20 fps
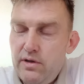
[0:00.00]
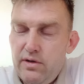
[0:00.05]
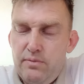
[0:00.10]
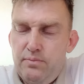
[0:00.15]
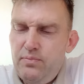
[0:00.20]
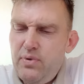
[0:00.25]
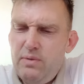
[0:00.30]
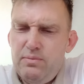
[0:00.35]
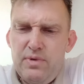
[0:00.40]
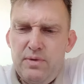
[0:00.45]

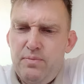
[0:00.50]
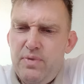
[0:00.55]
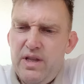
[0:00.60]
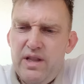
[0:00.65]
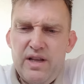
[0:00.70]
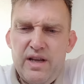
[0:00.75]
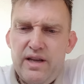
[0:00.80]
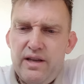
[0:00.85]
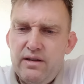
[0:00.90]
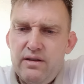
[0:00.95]
There'd probably be
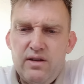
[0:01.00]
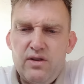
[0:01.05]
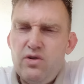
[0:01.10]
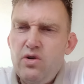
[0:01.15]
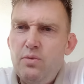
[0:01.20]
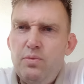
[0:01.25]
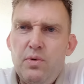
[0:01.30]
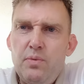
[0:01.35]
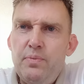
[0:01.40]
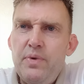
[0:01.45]
like a
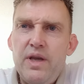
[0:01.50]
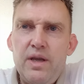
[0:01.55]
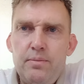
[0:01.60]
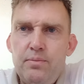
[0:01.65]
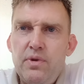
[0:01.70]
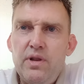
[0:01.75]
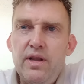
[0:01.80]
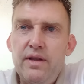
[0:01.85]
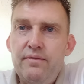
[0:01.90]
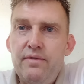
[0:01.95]
couple
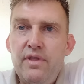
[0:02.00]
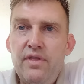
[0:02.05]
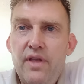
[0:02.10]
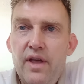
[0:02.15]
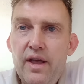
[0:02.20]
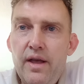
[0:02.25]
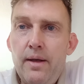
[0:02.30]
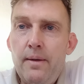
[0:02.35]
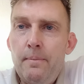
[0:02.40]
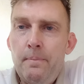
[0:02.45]
people living
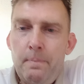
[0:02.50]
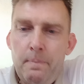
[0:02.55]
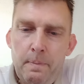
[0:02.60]
there,